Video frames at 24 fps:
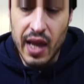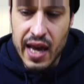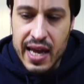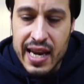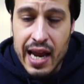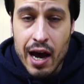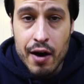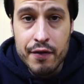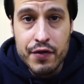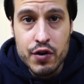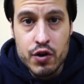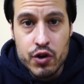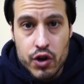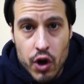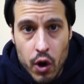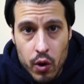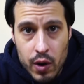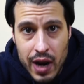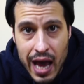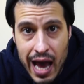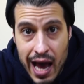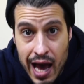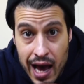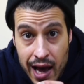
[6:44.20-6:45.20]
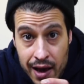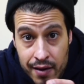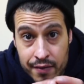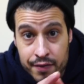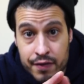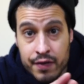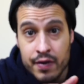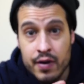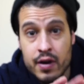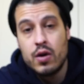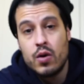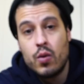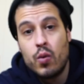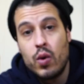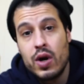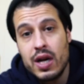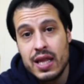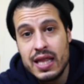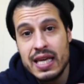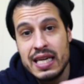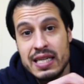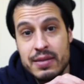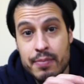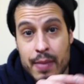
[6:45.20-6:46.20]
Now, if you don't have one
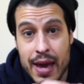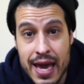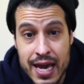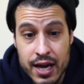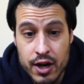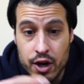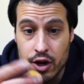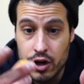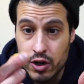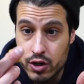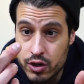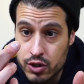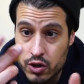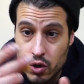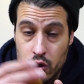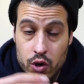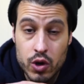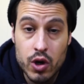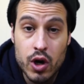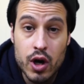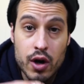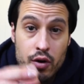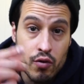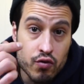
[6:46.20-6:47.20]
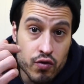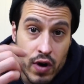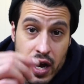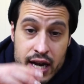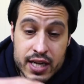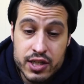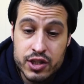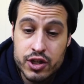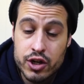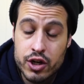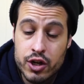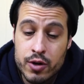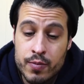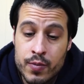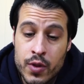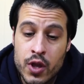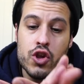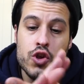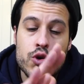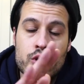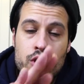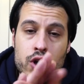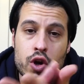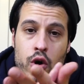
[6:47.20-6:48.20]
of these makers or a ricer,
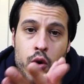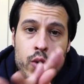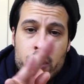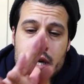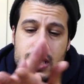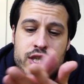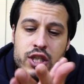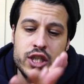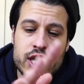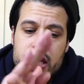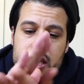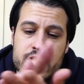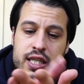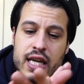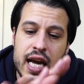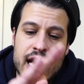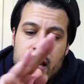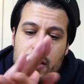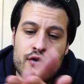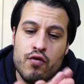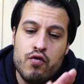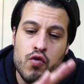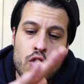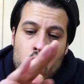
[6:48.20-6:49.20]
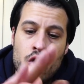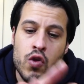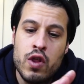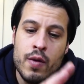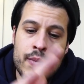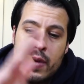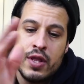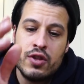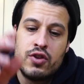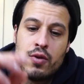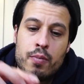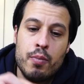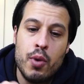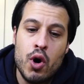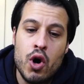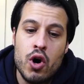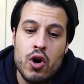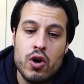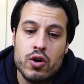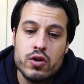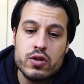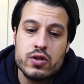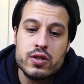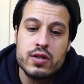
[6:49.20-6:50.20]
you can always just kind of roll them into
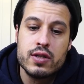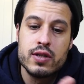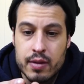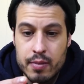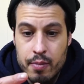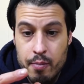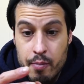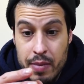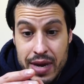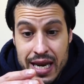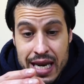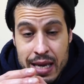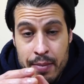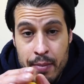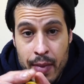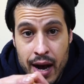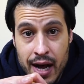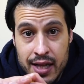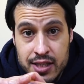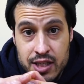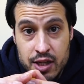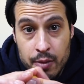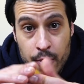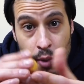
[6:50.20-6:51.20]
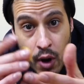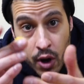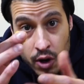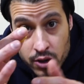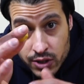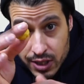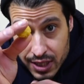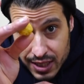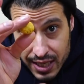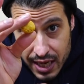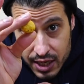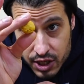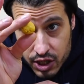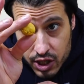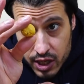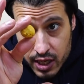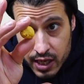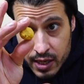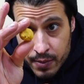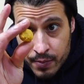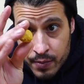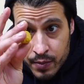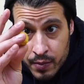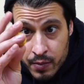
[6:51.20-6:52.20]
balls, mini matzo balls
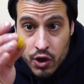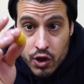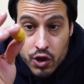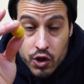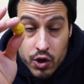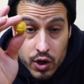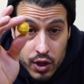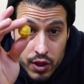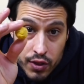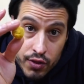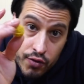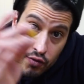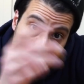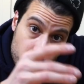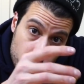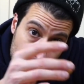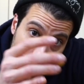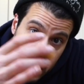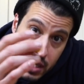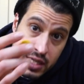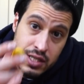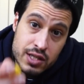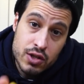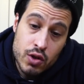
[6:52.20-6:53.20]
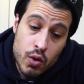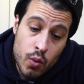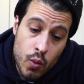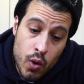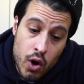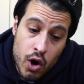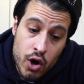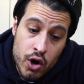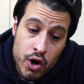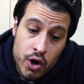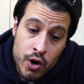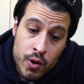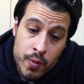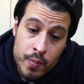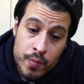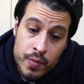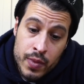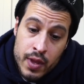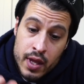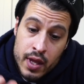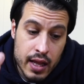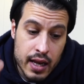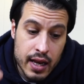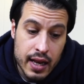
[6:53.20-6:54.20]
essentially. You could throw these in the water,
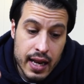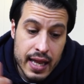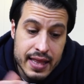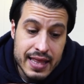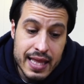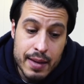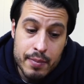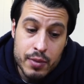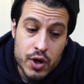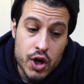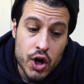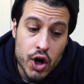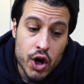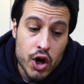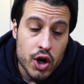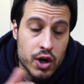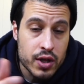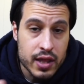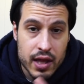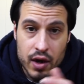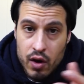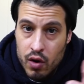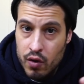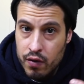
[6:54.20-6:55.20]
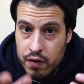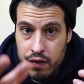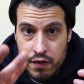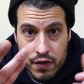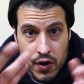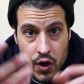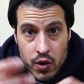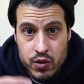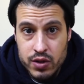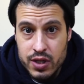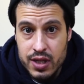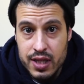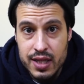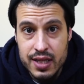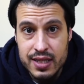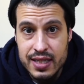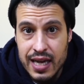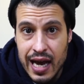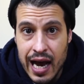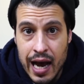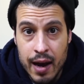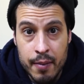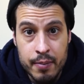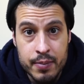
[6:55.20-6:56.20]
let them cook, they'll float to the
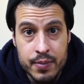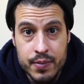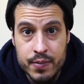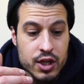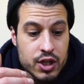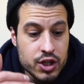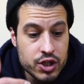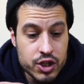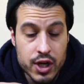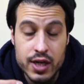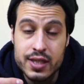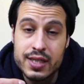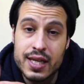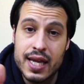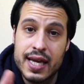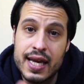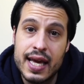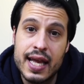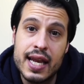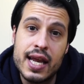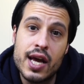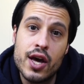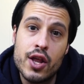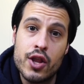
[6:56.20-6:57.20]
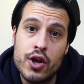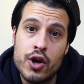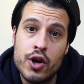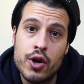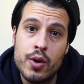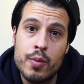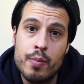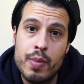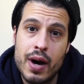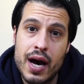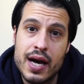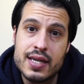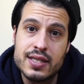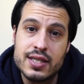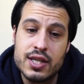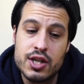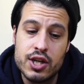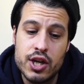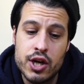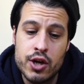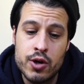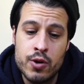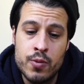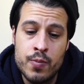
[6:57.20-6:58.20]
top just like any other pasta
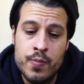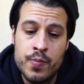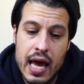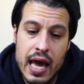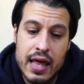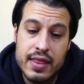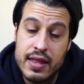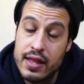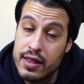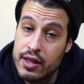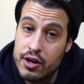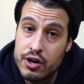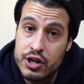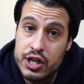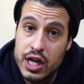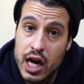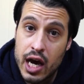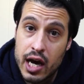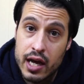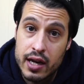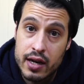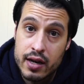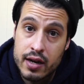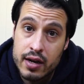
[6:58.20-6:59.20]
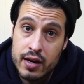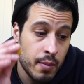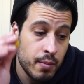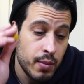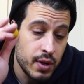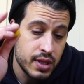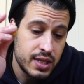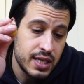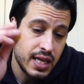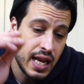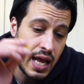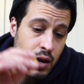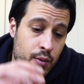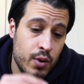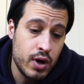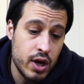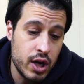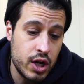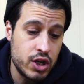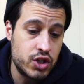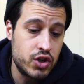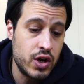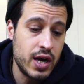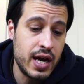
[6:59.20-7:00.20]
dough, and then they're done. But today we're
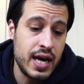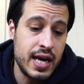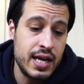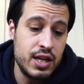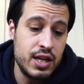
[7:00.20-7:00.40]
gonna try